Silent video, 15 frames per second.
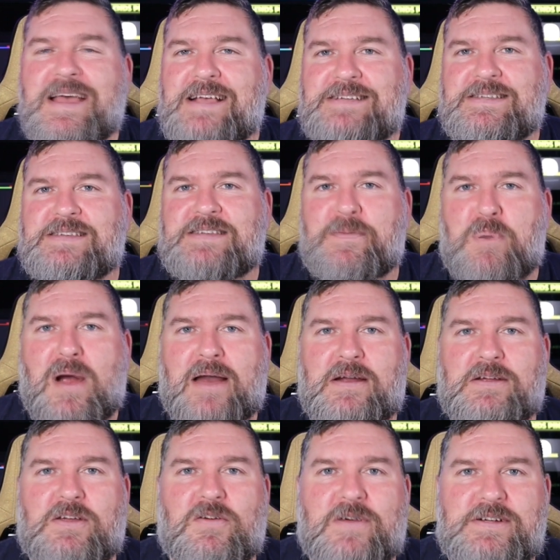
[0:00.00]
Is this a
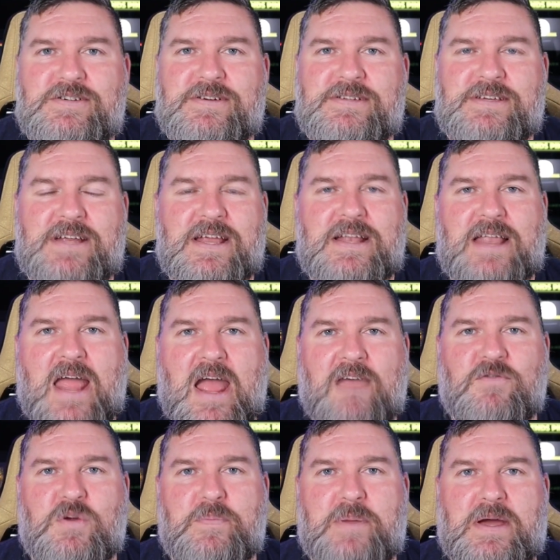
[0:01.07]
product you're interested in?
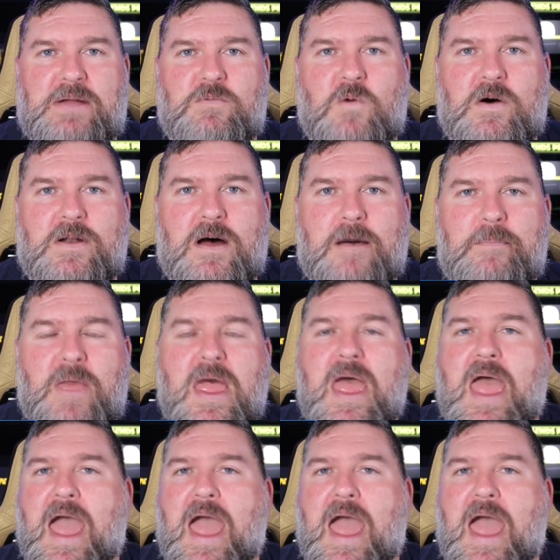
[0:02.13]
Have you picked one up?